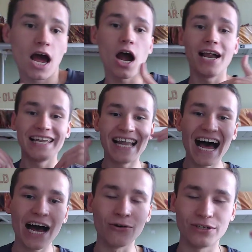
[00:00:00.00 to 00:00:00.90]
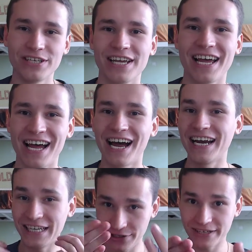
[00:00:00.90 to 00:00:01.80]
loud. I,
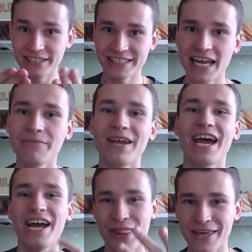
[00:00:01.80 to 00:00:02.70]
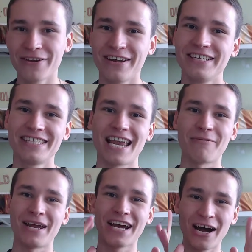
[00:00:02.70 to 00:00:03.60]
you understand me? I think you understand me
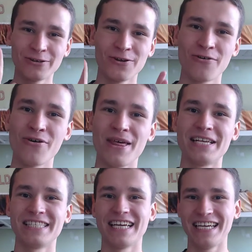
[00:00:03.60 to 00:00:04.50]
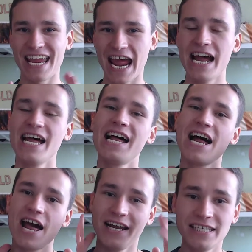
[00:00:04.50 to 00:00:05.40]
how to do this. Yeah.
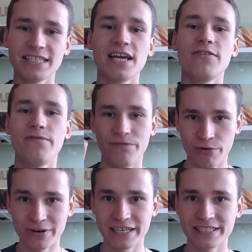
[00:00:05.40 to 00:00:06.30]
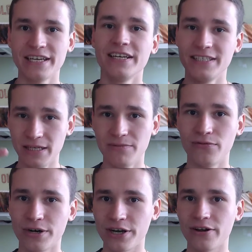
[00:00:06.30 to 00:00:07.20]
It's first tip
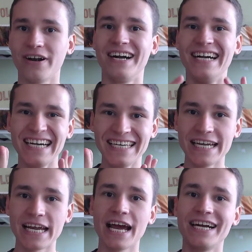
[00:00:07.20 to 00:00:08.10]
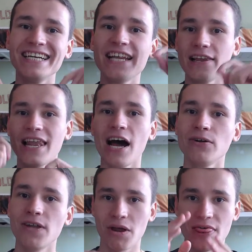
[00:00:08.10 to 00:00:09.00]
for you. Reading. Reading loud,
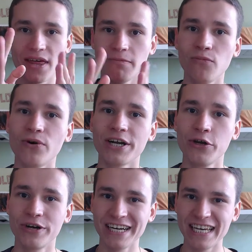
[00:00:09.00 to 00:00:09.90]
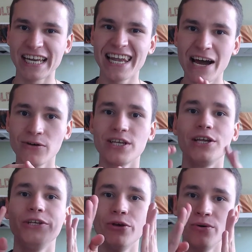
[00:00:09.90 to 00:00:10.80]
then more you're reading loud,
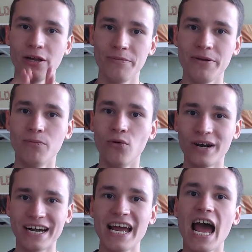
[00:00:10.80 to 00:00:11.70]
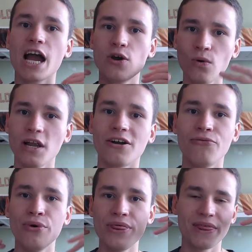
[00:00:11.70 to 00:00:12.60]
you will be more cooler
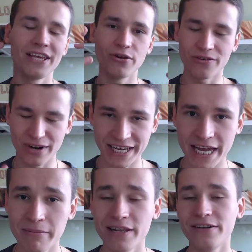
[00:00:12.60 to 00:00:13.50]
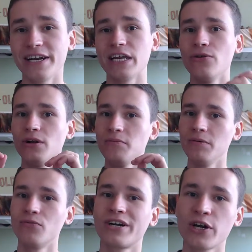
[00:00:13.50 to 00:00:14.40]
with your vocabulary, you will be
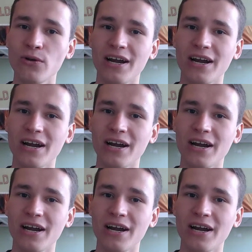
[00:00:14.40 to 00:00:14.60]
more cooler